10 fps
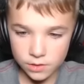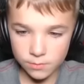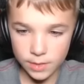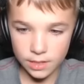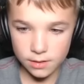
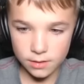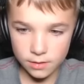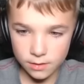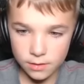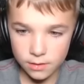make
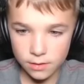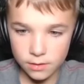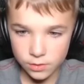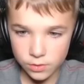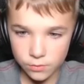it
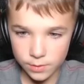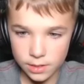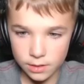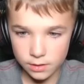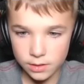so we
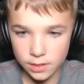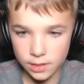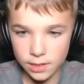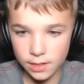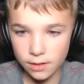can
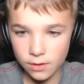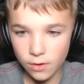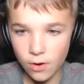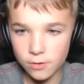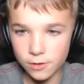see it.
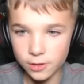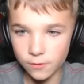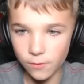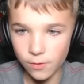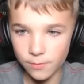Oh, there's
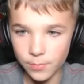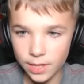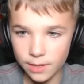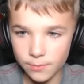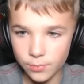four
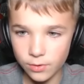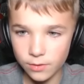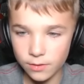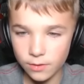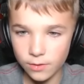people.
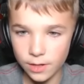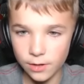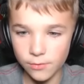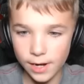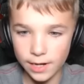Okay,
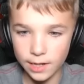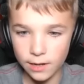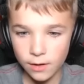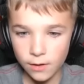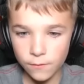ready?
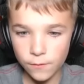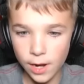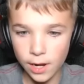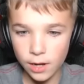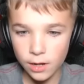
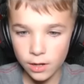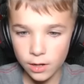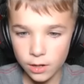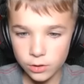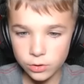Three,
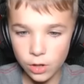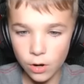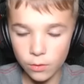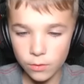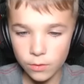
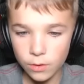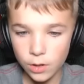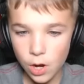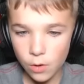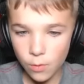two,
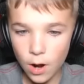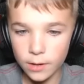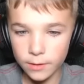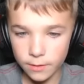one.